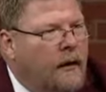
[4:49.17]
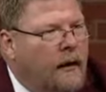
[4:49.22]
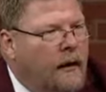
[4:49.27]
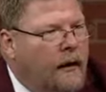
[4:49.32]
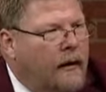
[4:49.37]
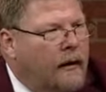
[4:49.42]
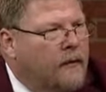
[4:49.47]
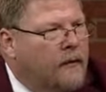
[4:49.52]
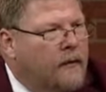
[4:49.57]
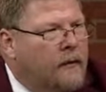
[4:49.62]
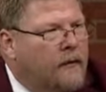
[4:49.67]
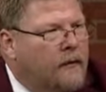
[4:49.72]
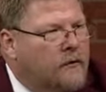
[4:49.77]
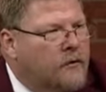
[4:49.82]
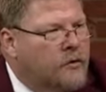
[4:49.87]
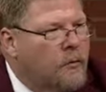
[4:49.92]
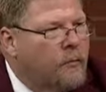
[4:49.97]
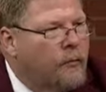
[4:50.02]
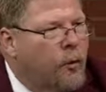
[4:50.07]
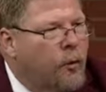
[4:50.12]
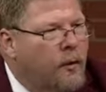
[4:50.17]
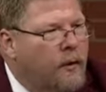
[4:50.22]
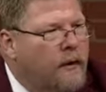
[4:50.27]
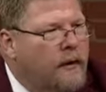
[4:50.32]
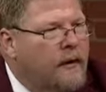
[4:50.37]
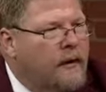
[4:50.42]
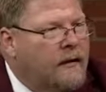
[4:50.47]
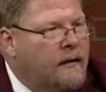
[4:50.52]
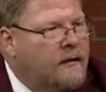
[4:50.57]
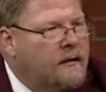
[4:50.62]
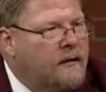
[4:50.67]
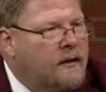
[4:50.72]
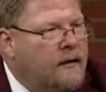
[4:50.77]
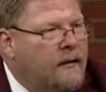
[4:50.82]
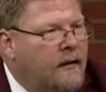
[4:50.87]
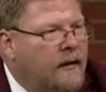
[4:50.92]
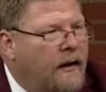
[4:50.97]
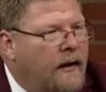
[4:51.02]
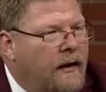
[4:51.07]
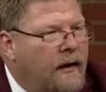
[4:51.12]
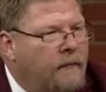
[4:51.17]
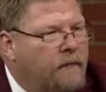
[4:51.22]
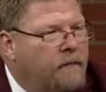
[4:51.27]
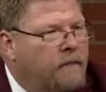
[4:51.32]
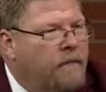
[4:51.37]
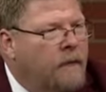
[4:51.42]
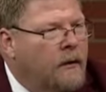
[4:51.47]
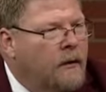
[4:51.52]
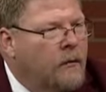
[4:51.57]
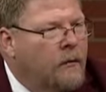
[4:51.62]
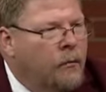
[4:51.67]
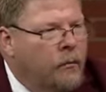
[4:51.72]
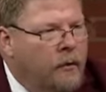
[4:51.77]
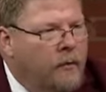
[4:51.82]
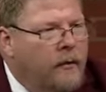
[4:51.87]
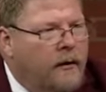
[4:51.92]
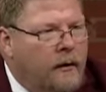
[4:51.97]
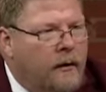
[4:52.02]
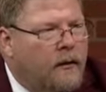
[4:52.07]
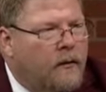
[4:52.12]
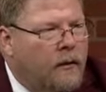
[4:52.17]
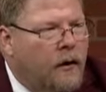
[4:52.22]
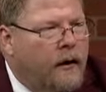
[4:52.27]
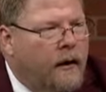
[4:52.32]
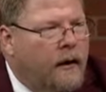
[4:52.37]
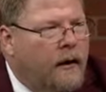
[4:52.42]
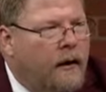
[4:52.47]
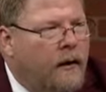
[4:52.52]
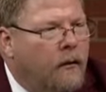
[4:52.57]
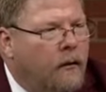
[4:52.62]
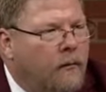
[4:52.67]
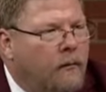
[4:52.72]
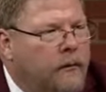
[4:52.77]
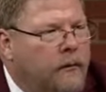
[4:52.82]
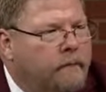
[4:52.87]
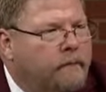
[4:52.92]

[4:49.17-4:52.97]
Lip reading: And the support that is in that will be a great help.